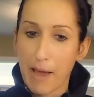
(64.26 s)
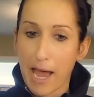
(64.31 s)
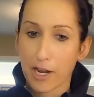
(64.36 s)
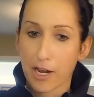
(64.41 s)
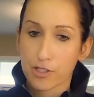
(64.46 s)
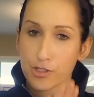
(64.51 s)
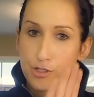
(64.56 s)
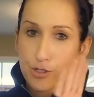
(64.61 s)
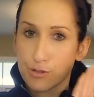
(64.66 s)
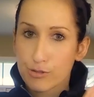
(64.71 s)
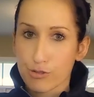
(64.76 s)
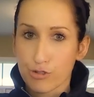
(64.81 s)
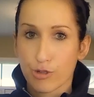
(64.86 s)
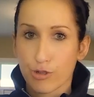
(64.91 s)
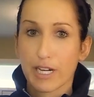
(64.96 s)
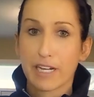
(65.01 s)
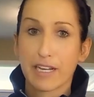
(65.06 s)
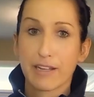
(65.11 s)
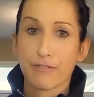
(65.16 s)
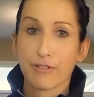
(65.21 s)
back to
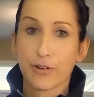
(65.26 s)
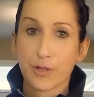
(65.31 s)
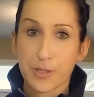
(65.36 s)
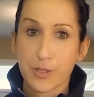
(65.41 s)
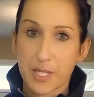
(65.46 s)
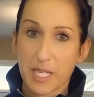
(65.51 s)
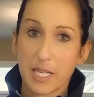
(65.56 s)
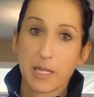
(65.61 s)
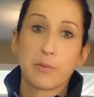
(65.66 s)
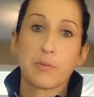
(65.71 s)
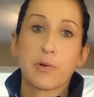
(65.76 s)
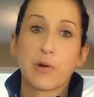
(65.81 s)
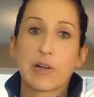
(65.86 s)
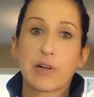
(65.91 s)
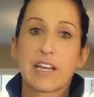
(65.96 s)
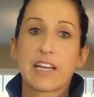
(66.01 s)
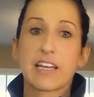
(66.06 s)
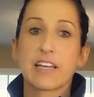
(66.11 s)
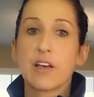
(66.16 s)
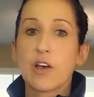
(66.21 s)
training first thing in the
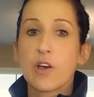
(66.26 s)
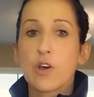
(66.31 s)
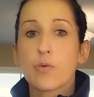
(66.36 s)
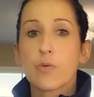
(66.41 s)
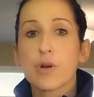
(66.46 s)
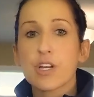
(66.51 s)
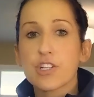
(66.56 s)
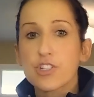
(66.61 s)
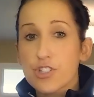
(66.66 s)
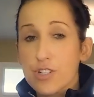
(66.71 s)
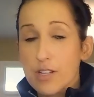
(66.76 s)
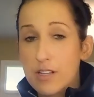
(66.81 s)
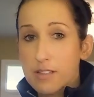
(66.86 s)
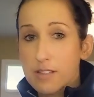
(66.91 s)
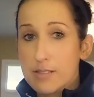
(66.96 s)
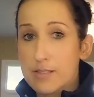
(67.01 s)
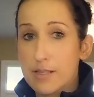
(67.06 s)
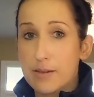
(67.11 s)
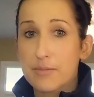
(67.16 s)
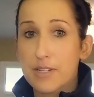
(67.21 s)
morning, which
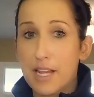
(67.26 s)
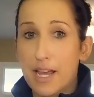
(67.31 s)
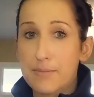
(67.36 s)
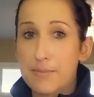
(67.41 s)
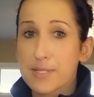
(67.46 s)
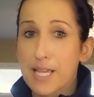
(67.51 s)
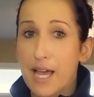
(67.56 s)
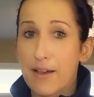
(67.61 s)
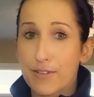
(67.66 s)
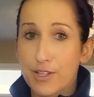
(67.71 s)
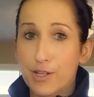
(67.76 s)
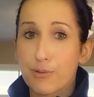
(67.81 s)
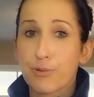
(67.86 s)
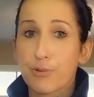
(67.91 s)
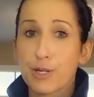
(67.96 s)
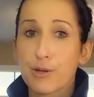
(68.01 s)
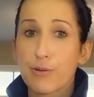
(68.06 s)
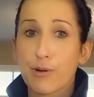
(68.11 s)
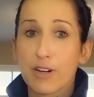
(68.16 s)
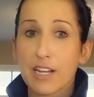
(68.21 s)
sometimes having a
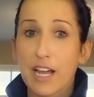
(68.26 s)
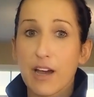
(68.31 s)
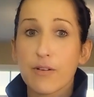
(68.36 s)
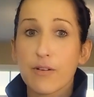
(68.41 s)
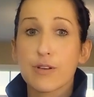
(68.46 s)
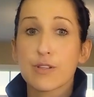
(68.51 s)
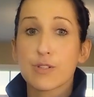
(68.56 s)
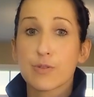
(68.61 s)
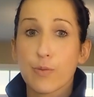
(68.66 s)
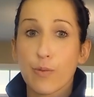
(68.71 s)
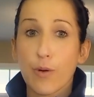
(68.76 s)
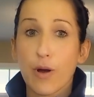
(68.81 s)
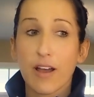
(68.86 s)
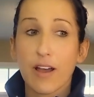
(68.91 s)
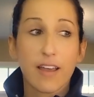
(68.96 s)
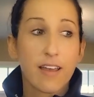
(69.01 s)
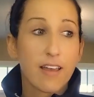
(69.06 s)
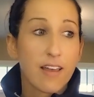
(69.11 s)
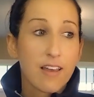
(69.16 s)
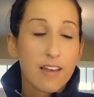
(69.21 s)
pre workout is
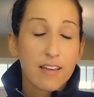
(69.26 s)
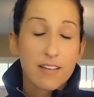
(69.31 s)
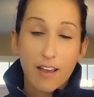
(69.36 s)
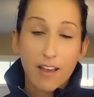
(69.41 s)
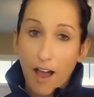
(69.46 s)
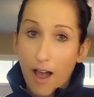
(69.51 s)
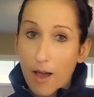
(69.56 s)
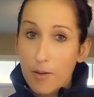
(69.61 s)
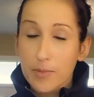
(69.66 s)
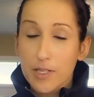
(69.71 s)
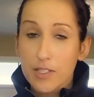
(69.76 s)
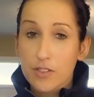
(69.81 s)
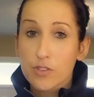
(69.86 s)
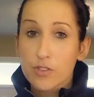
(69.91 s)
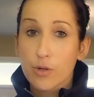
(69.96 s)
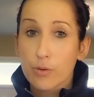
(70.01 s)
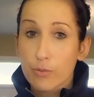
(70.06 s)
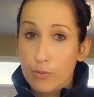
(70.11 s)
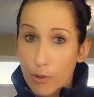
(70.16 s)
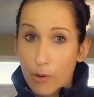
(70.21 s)
what got me
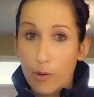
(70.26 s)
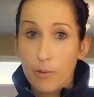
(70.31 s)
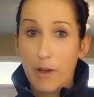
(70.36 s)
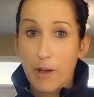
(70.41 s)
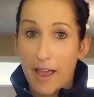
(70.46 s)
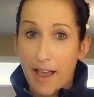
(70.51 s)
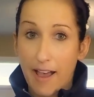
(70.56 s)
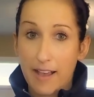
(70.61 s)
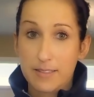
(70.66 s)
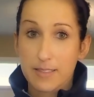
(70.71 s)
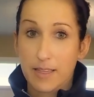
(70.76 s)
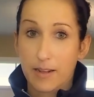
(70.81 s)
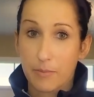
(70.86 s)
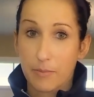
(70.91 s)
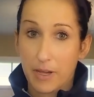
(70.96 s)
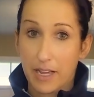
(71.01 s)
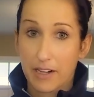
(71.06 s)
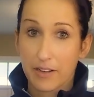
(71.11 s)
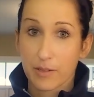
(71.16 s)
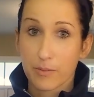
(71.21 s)
to roll my ass out
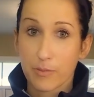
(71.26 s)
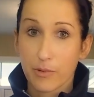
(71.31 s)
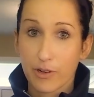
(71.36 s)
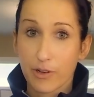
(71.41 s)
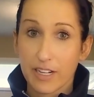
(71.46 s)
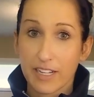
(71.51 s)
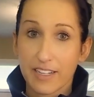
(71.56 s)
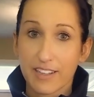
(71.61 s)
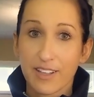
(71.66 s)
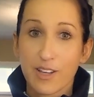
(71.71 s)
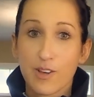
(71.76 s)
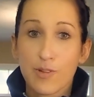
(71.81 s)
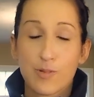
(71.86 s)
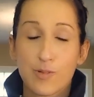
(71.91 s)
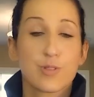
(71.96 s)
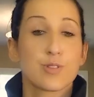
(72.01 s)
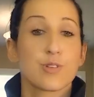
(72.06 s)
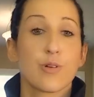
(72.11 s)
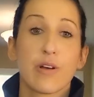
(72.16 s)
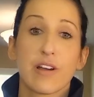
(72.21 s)
of bed in the morning,
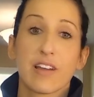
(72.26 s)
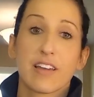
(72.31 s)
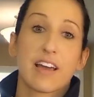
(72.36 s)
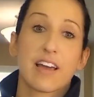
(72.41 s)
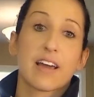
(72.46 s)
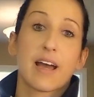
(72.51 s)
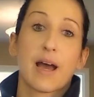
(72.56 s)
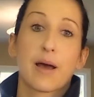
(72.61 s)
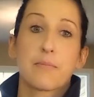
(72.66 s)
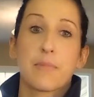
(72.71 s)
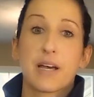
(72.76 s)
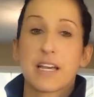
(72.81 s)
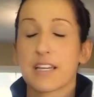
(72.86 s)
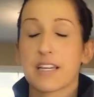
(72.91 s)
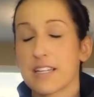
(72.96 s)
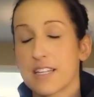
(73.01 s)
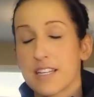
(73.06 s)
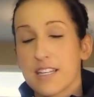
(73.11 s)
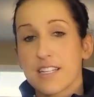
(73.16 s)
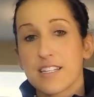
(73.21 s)
was knowing I got my
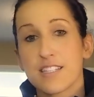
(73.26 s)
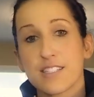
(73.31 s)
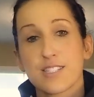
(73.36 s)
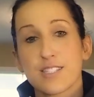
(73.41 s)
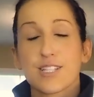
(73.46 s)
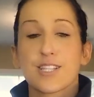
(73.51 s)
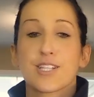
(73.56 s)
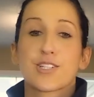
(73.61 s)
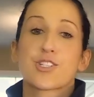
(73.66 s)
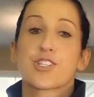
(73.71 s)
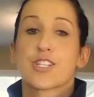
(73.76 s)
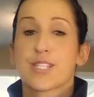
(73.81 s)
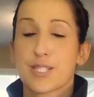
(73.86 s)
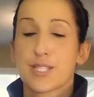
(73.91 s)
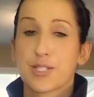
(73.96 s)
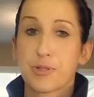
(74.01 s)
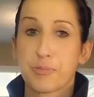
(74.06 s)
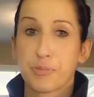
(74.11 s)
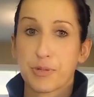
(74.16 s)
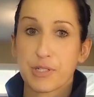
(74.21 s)
delicious
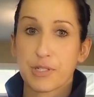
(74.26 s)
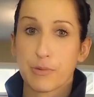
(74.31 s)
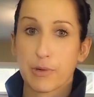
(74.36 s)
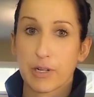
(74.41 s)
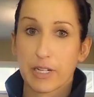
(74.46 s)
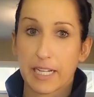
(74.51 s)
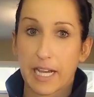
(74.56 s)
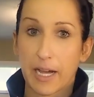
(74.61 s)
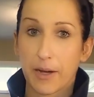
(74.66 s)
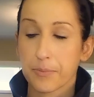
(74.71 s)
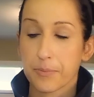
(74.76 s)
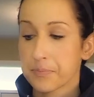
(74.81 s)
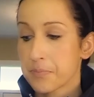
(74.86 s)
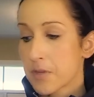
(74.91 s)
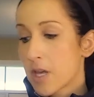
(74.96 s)
little pre workout.